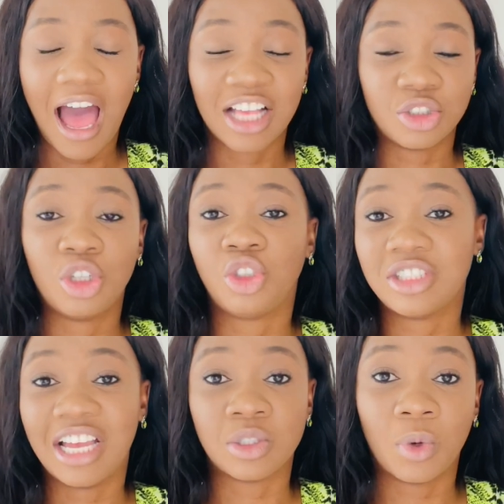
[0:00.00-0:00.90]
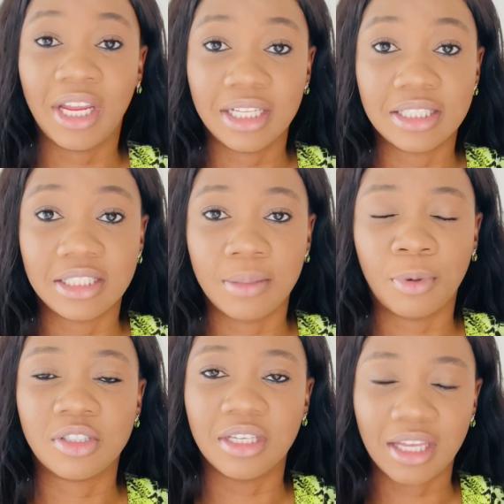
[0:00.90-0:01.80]
as not just as one entity,
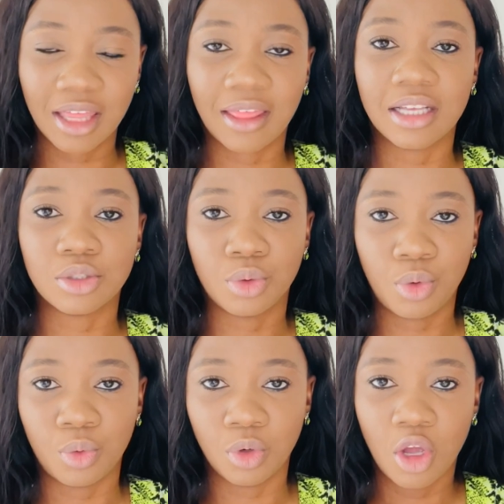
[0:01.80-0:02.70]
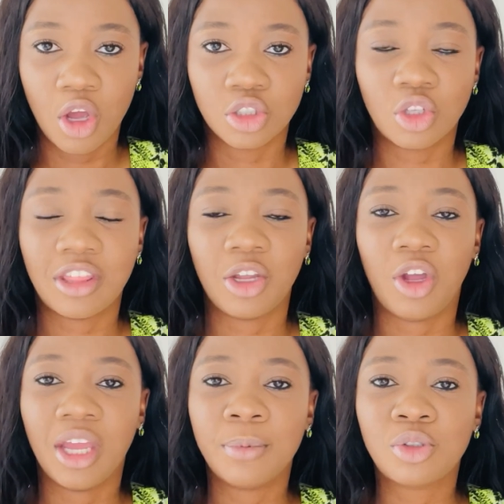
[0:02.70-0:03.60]
but together as a whole, so that
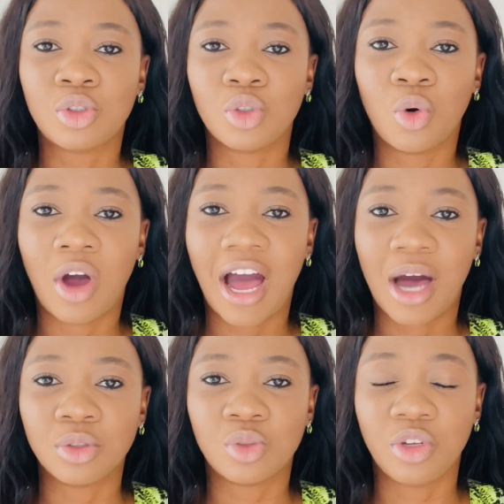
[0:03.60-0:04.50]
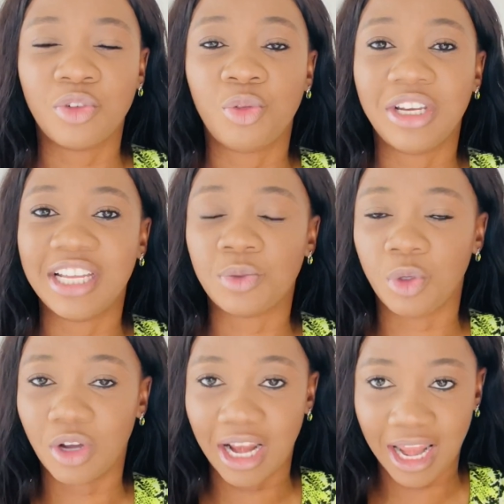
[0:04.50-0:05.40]
you're able to know how to even relate
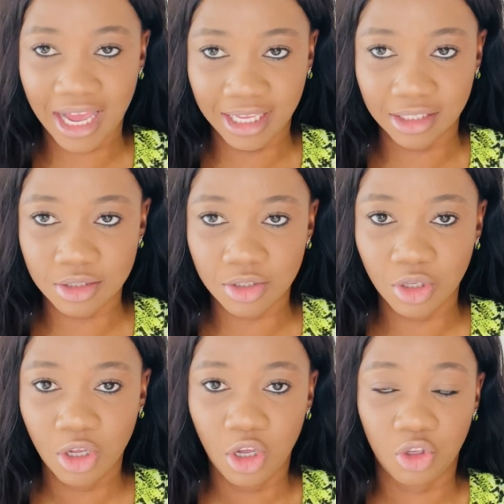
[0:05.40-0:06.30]
to your client,